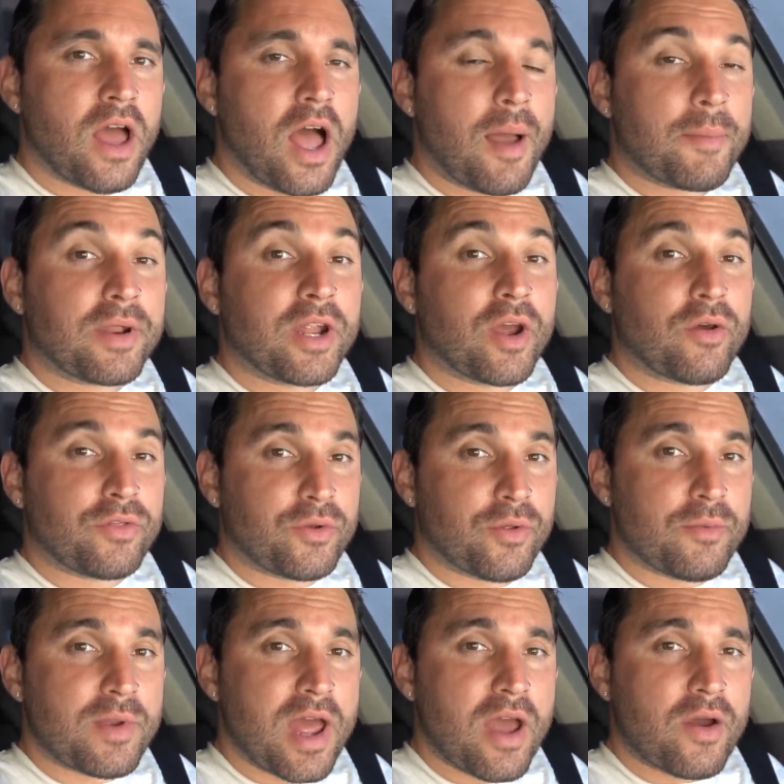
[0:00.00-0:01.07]
I'm gonna go through
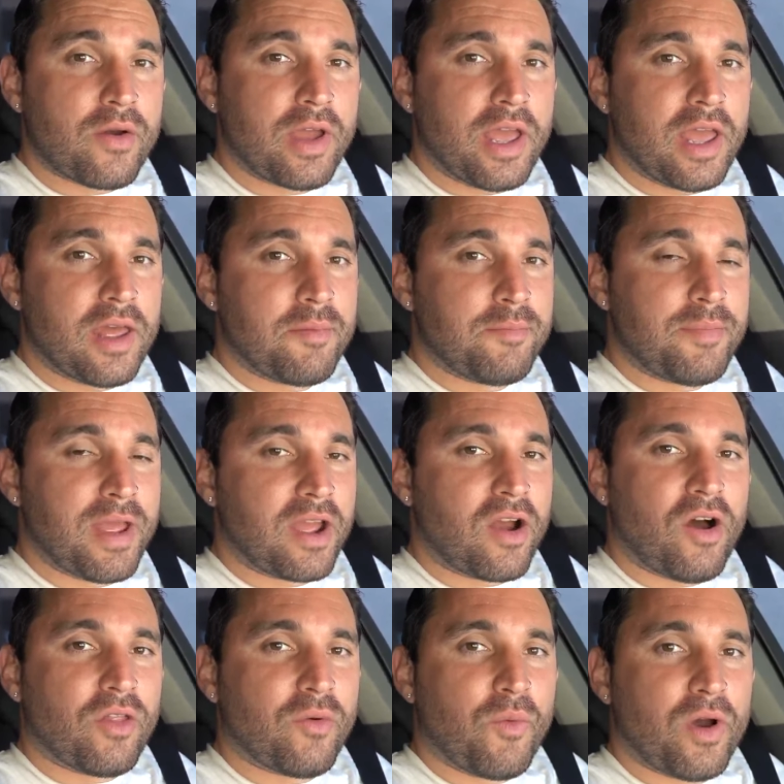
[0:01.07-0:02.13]
them now and pick
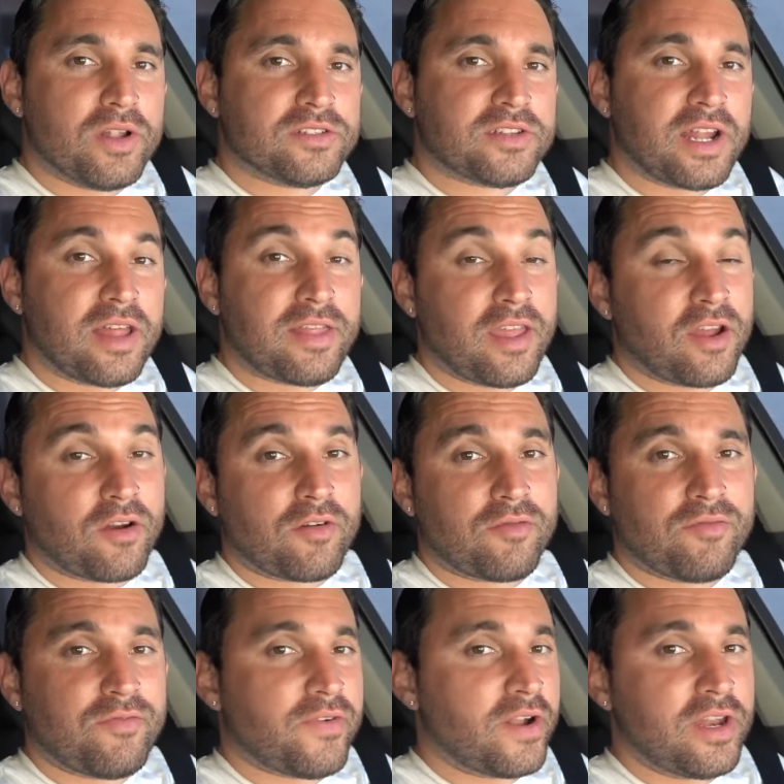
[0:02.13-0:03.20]
all the ones that I think are
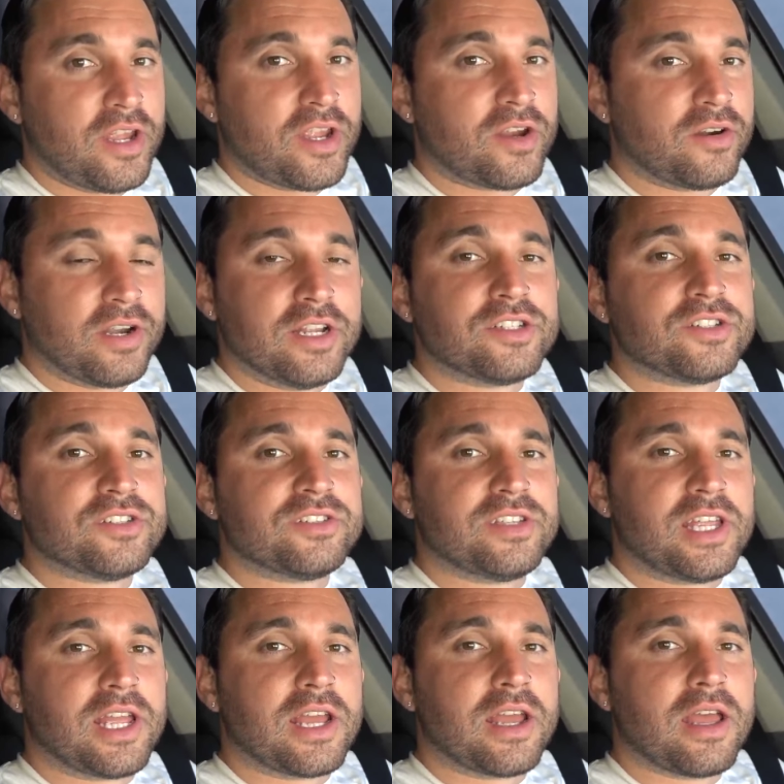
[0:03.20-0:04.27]
funny or
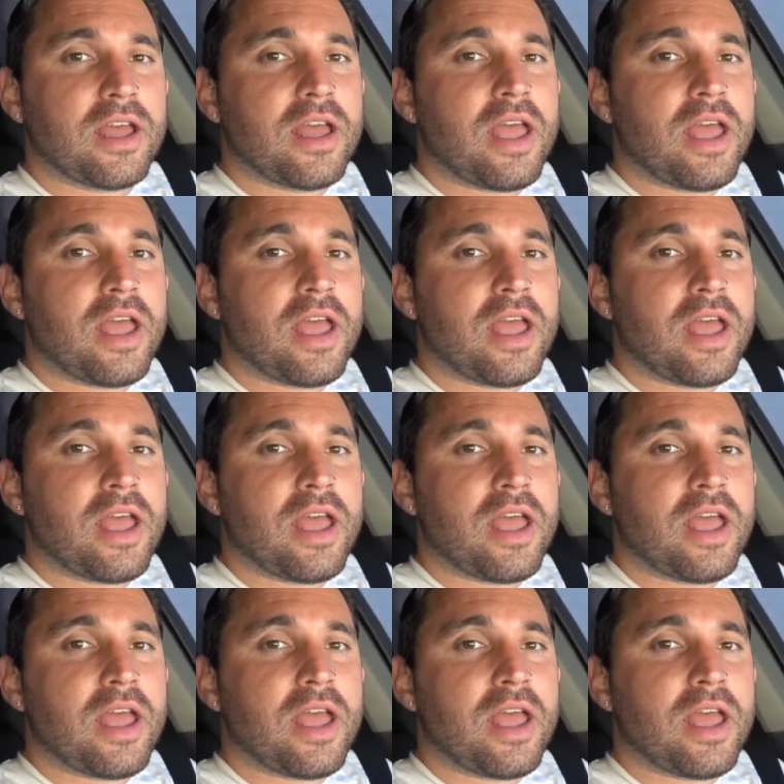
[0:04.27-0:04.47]
interesting,